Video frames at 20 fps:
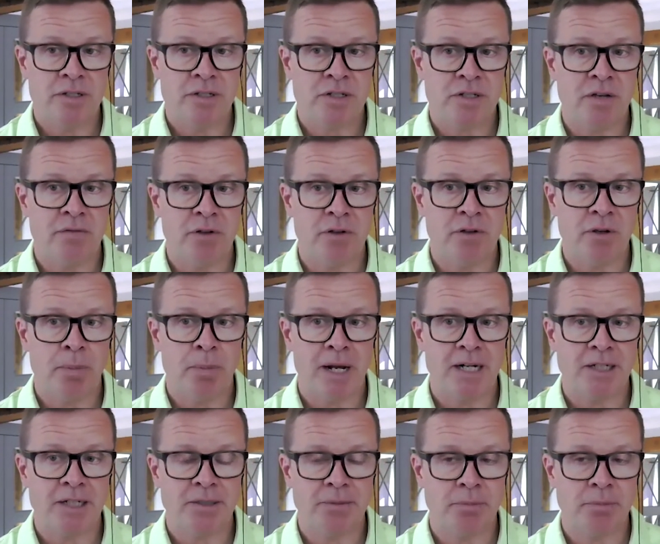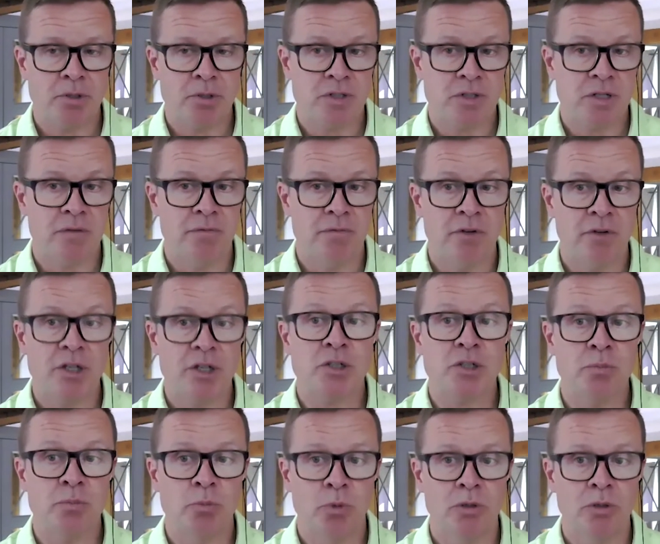Discover your passion, because
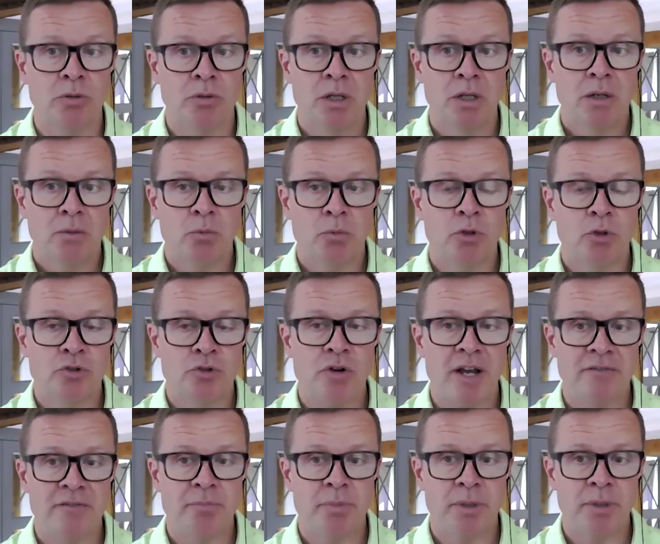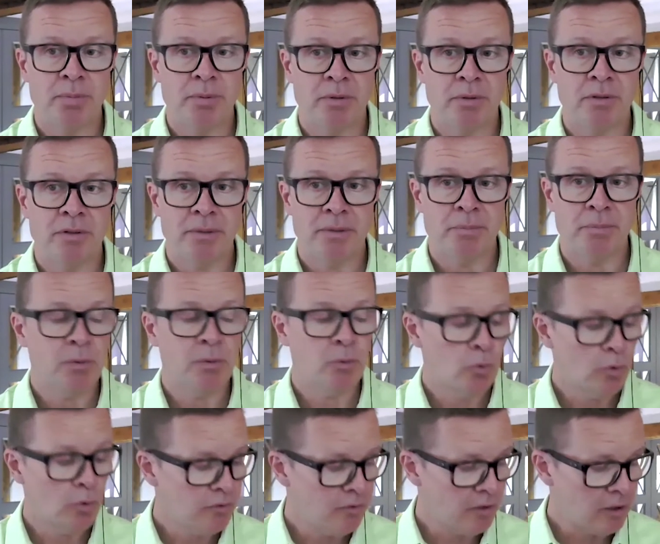conviction will drive people and
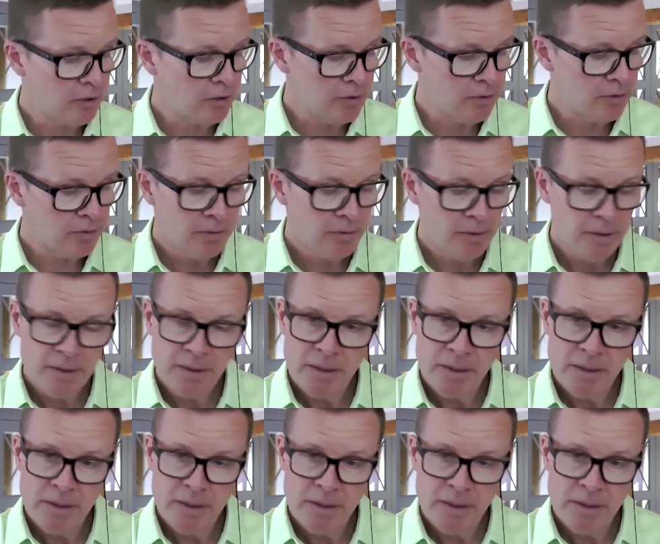people will follow you.